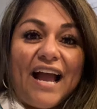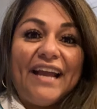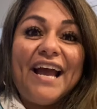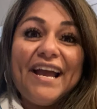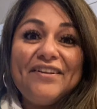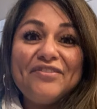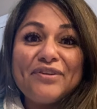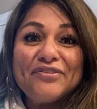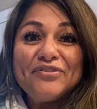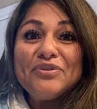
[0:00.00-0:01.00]
Hi guys,
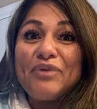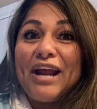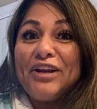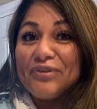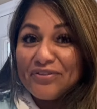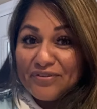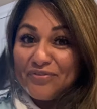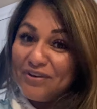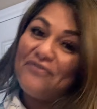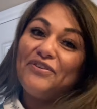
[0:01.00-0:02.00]
Crystal with Ryan and Crystal's
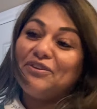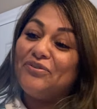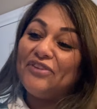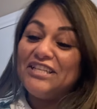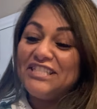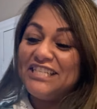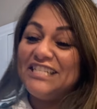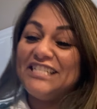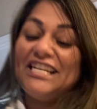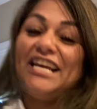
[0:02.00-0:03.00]
Reviews, and
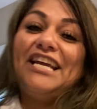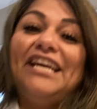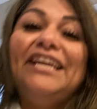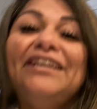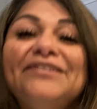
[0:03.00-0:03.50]
today